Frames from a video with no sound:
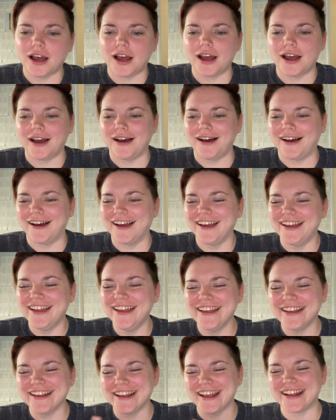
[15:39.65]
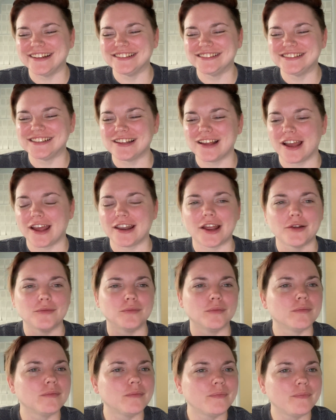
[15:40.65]
And
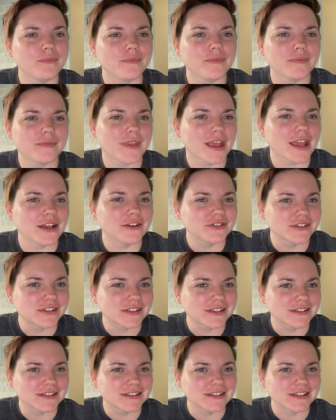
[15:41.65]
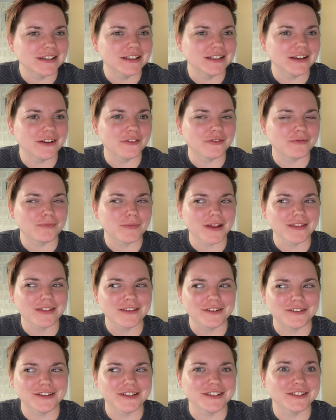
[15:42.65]
I'm interested to see if my
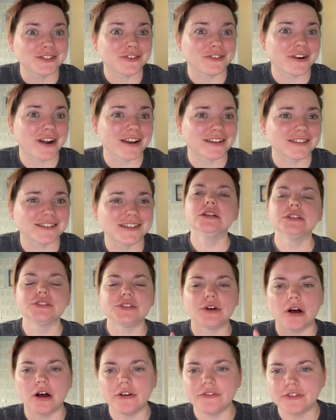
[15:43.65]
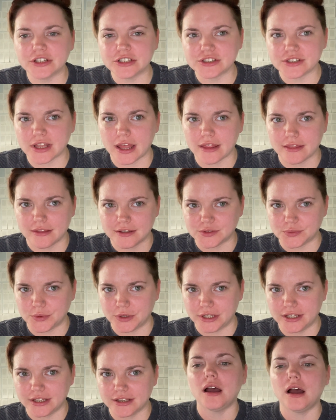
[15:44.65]
theory is correct. So I'll finish that this
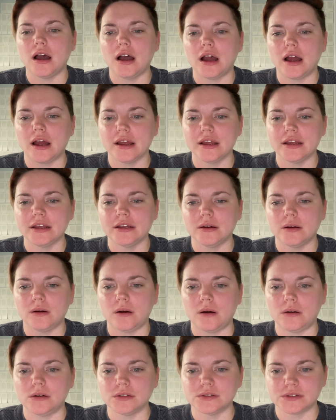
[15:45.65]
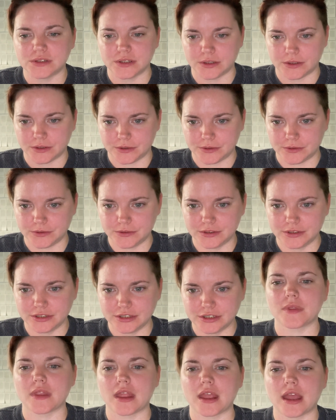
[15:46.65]
week. I
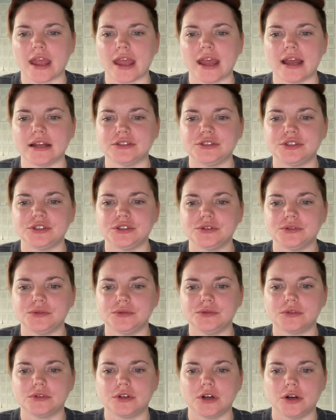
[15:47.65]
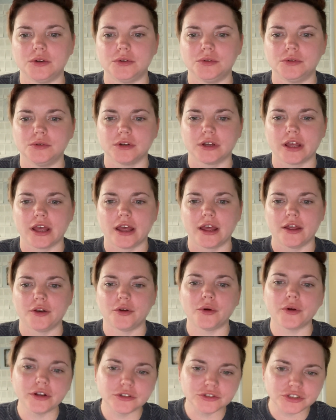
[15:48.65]
had to go get an
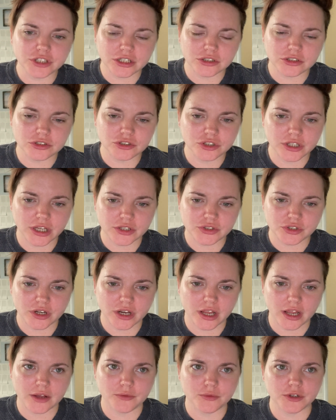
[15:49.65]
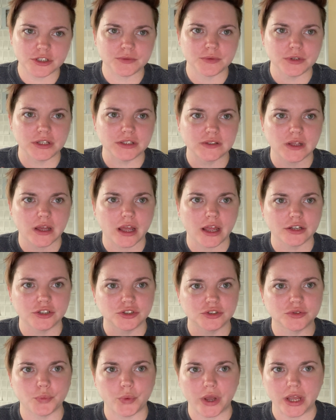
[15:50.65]
oil change yesterday, which means that I
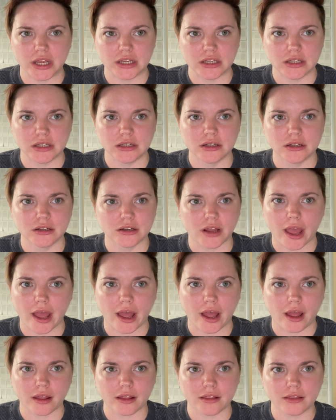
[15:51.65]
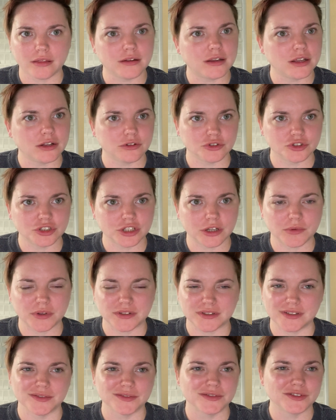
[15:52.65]
just waited at the dealership because
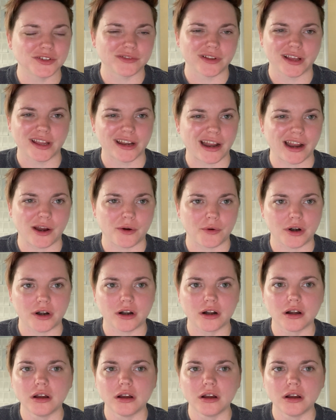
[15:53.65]
it took like an hour.